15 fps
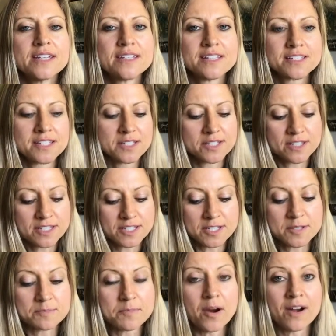This
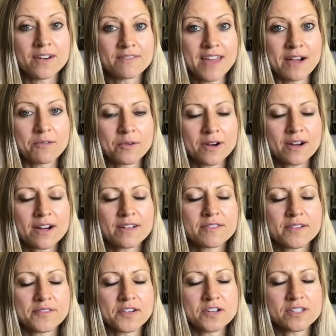is part of that work of
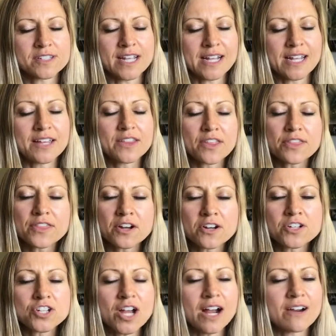the first, second, the
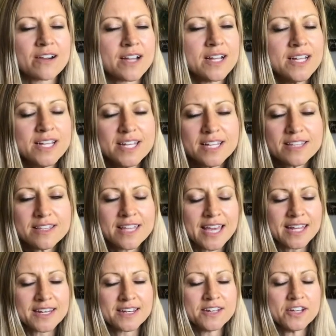third chakra,
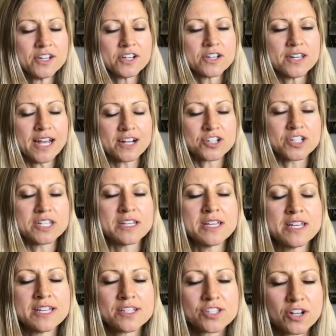then could
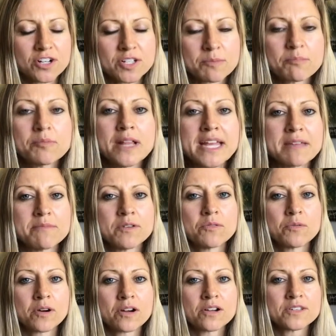actually start to blame the
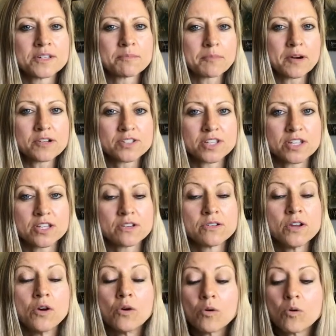world and
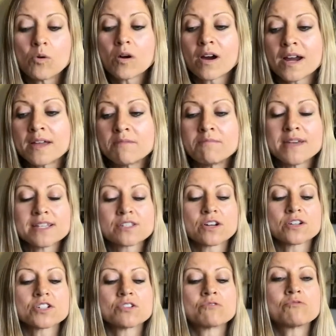persecute, or it may
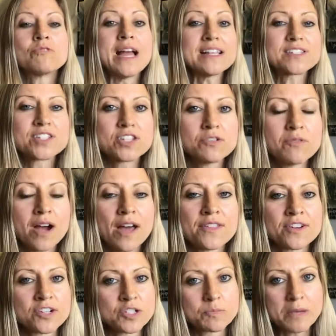start to rescue
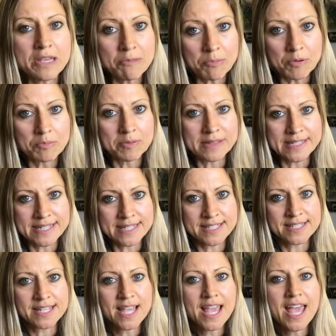others, people
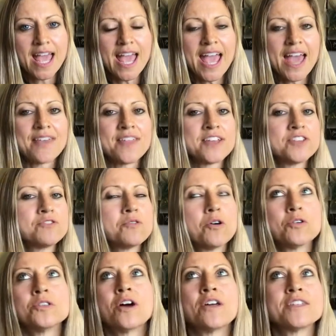please, and then you
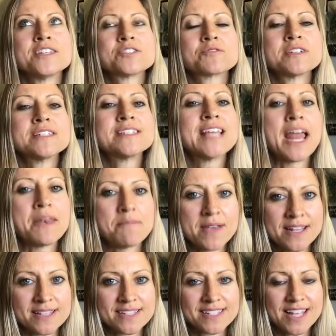hold all these
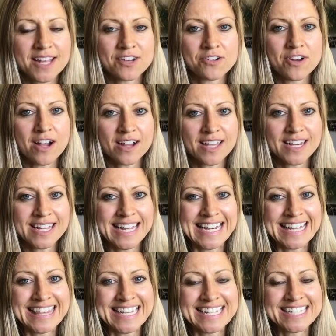resentments and you're not getting
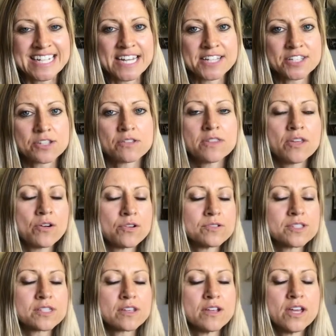anything done. So
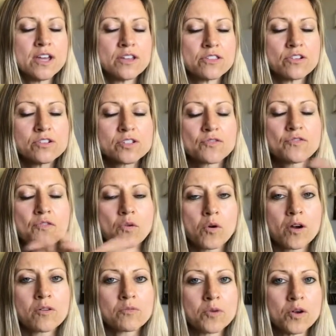those
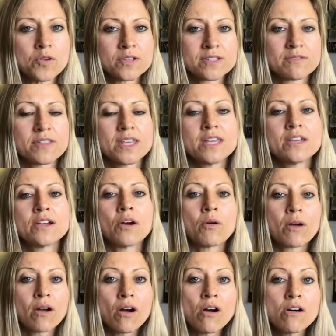four roles of the ego
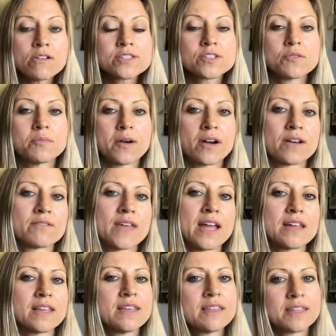are also part of
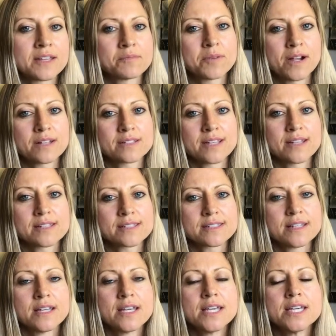that healing process.
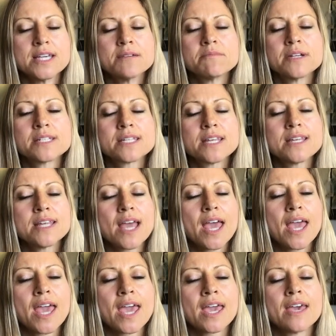But
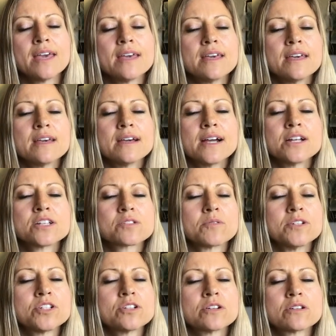today, I just
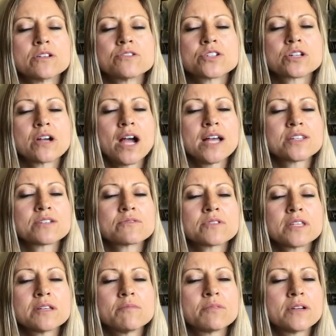want you to close your eyes and
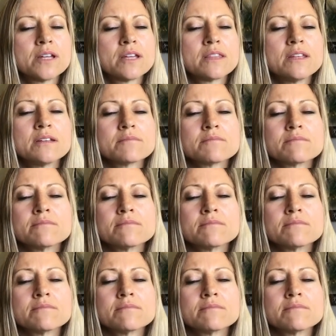really breathe.